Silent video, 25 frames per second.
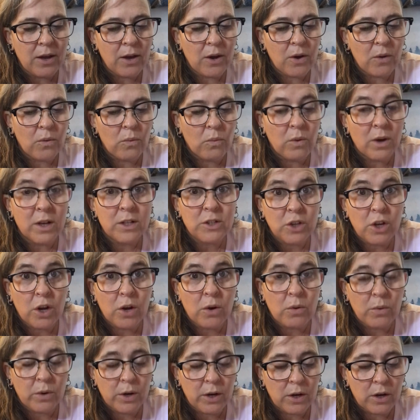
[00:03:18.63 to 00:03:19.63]
what's
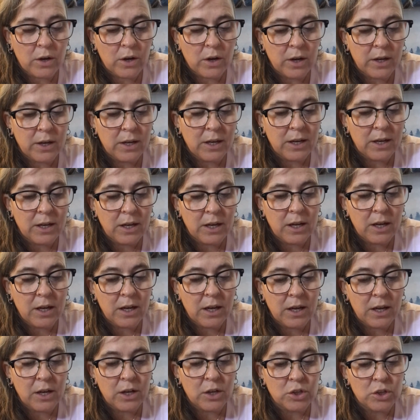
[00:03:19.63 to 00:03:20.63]
going on?
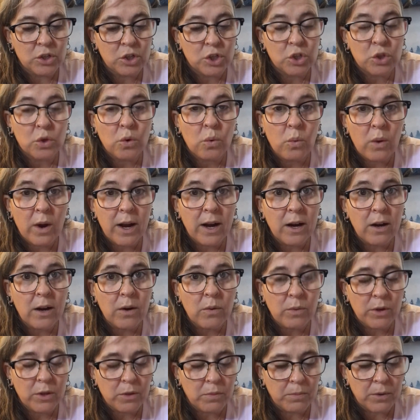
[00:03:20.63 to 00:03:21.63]
Square
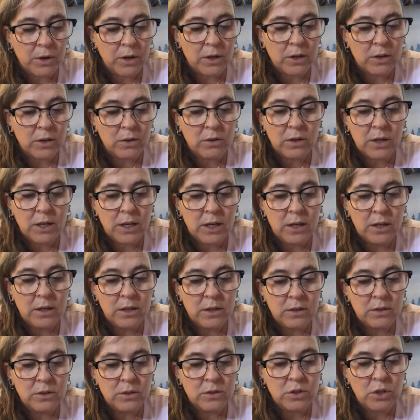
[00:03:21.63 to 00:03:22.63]
with Mercury.
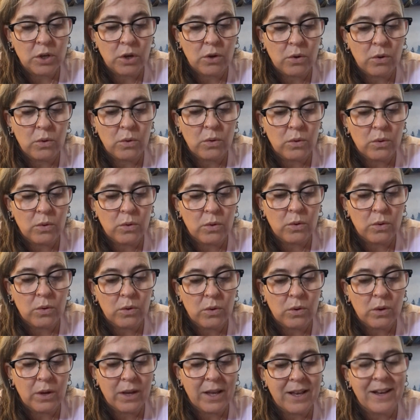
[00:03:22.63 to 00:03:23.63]
So,
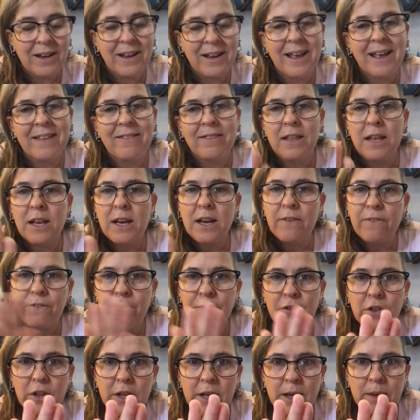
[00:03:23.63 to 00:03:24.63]
and then it
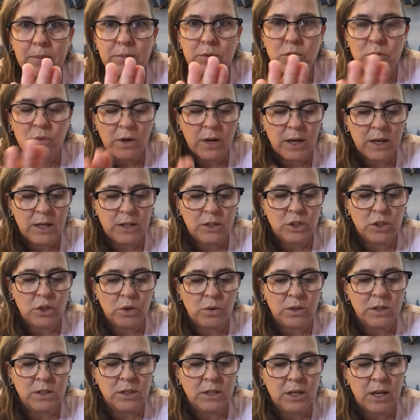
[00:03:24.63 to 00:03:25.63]
flips, right?
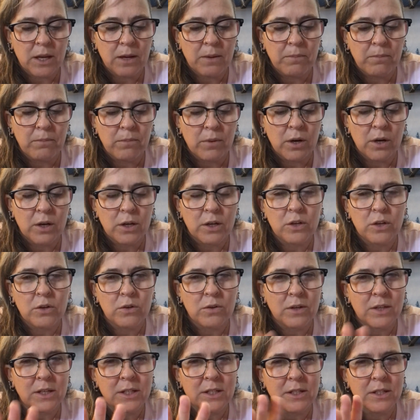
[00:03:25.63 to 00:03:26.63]
So, it's like
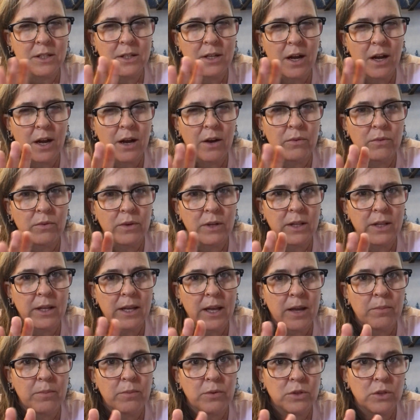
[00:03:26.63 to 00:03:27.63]
Mercury's not really
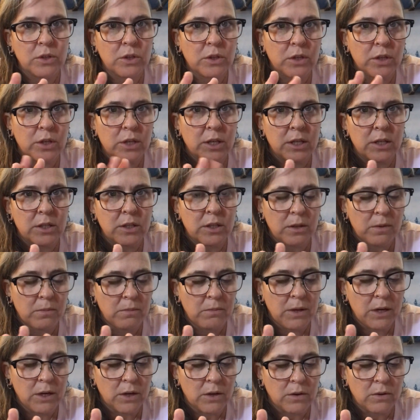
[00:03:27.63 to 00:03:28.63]
able to look into the
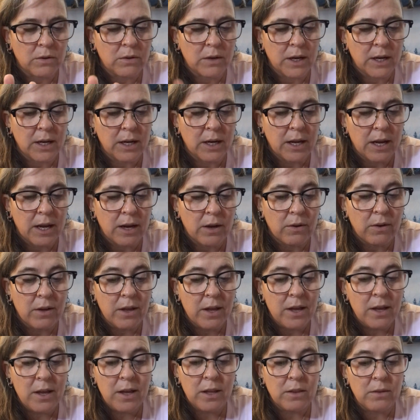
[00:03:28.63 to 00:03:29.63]
mirror right now.
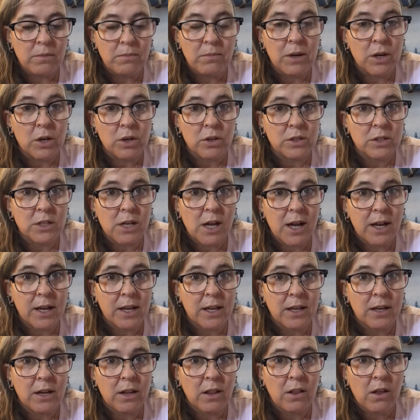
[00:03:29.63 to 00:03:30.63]
The mirror's not
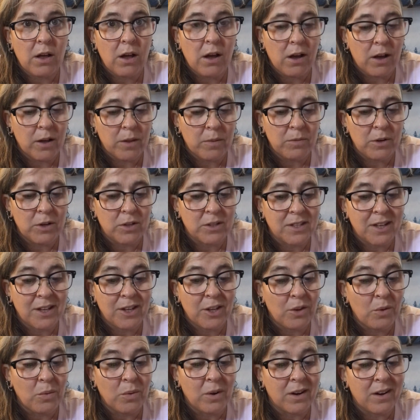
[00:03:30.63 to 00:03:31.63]
getting along. The mirror's like,
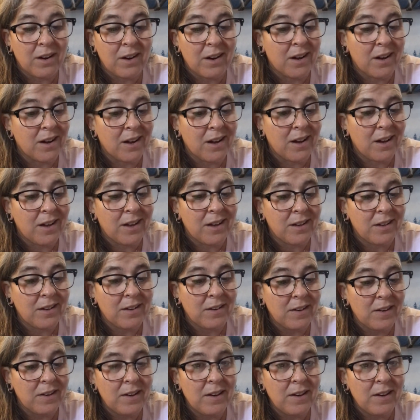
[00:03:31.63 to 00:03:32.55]
you are not